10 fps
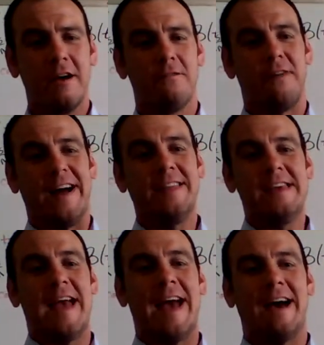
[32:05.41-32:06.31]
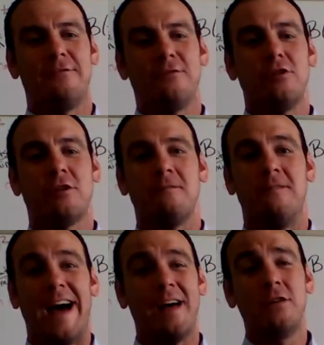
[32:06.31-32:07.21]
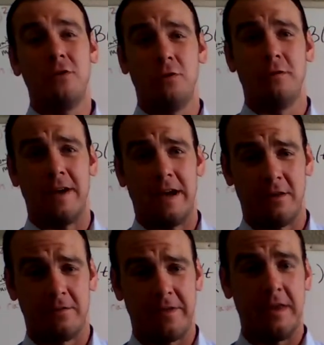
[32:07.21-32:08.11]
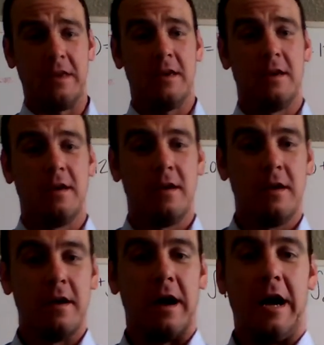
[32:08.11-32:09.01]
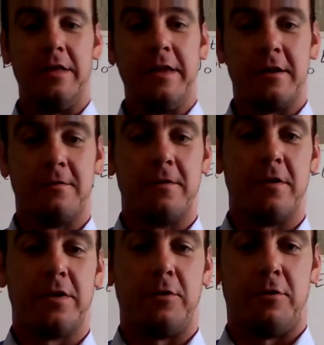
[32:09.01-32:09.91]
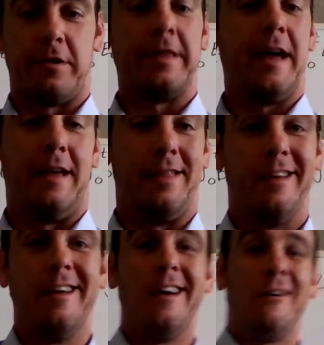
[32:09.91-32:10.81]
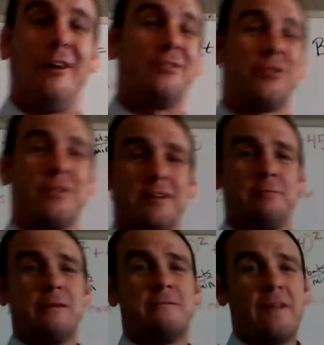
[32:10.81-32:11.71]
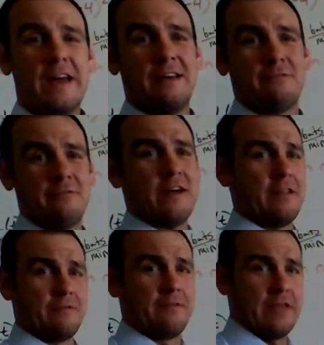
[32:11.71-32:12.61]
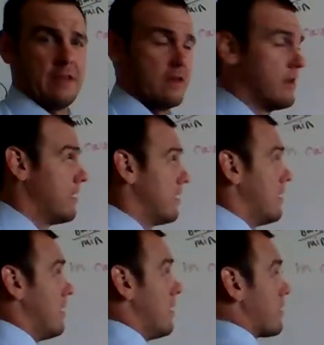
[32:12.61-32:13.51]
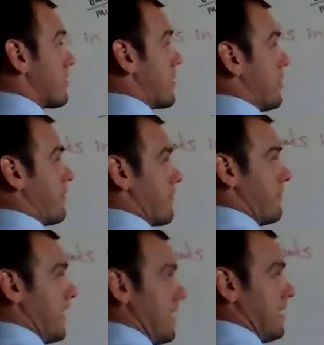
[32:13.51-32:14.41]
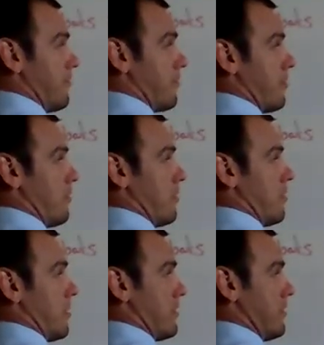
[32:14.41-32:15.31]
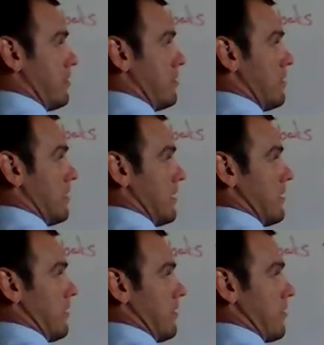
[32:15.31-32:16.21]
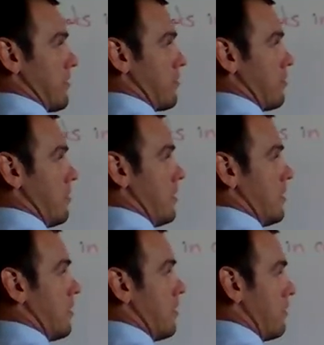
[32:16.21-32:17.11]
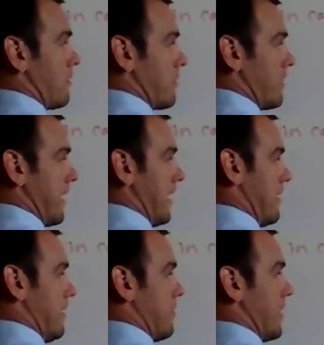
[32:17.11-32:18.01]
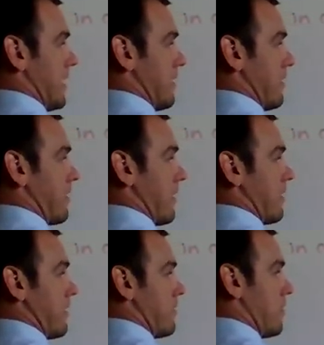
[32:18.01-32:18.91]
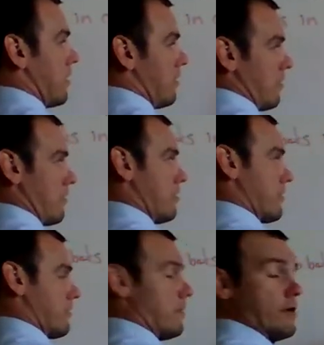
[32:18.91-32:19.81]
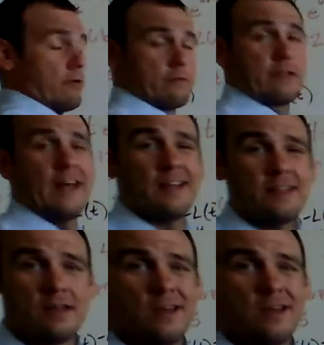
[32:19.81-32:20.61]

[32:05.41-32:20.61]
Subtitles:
Find the average value of L of t on the interval 0 to 10. Well, that's just going to be fave of L of t. So for fave, what we want to do is just 1 over 10 minus 0, or just 1 over 10.